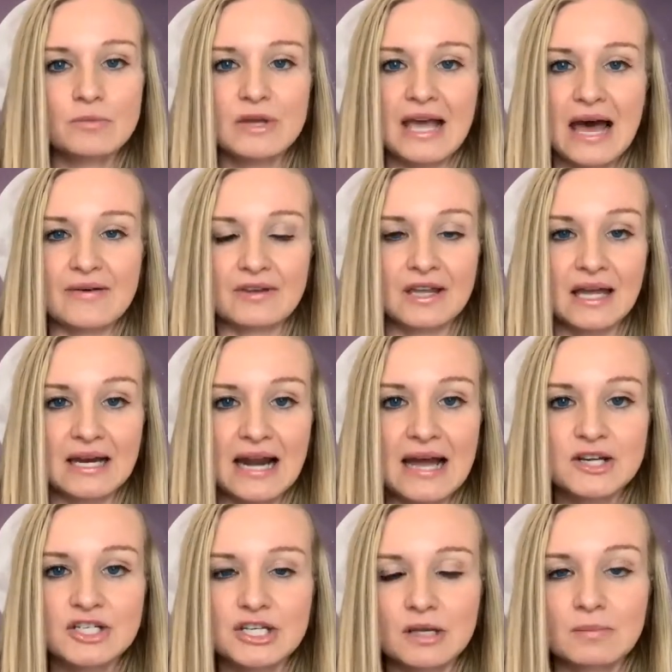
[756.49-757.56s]
We have a
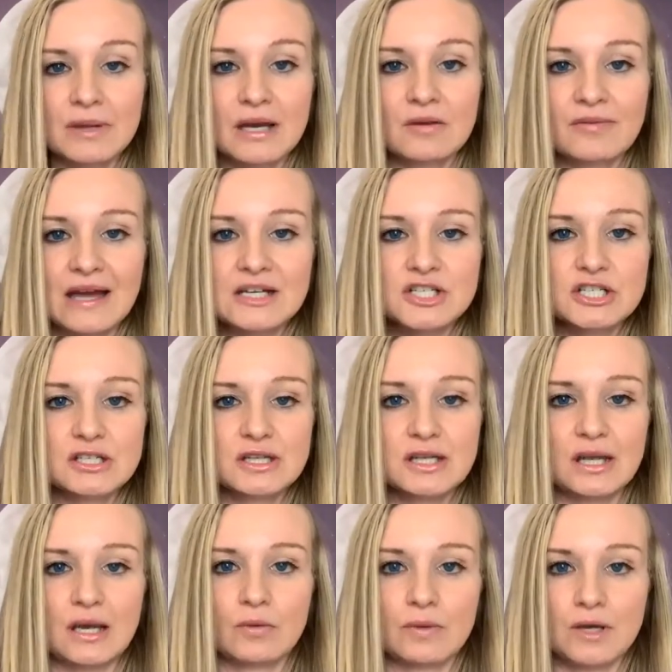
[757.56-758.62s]
connection, but eventually
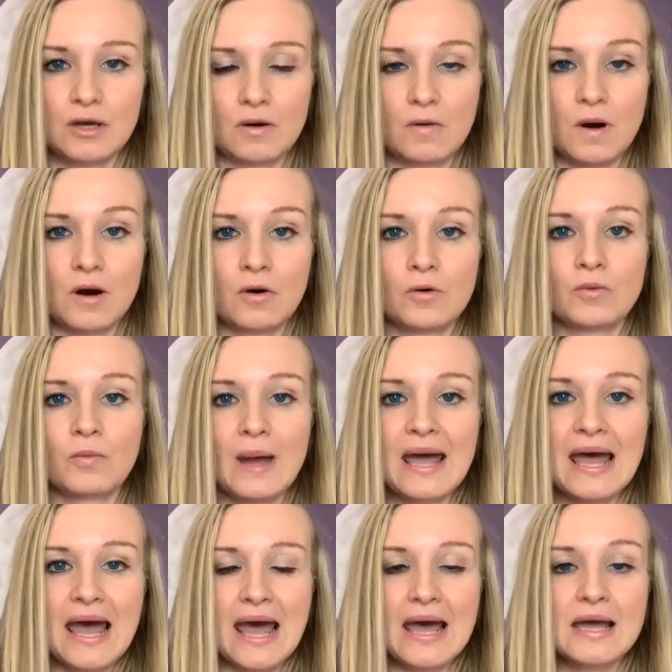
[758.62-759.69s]
like we go our own
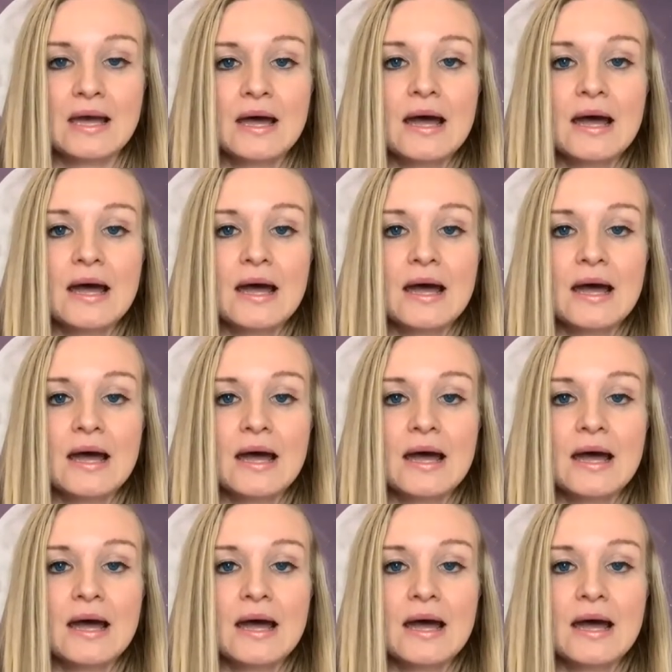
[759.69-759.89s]
way.